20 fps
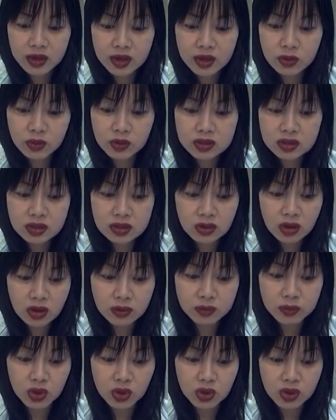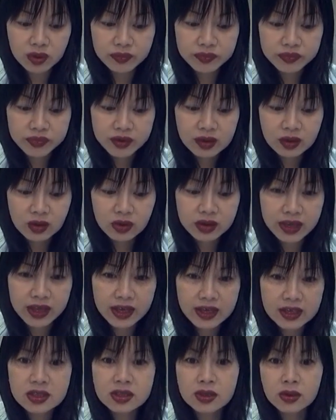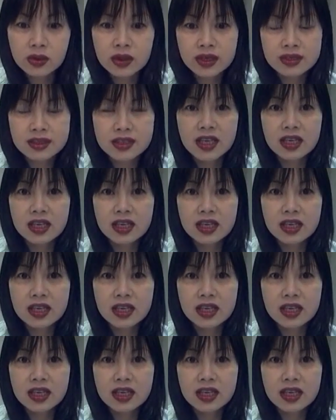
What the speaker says: It was normal. Okay, so they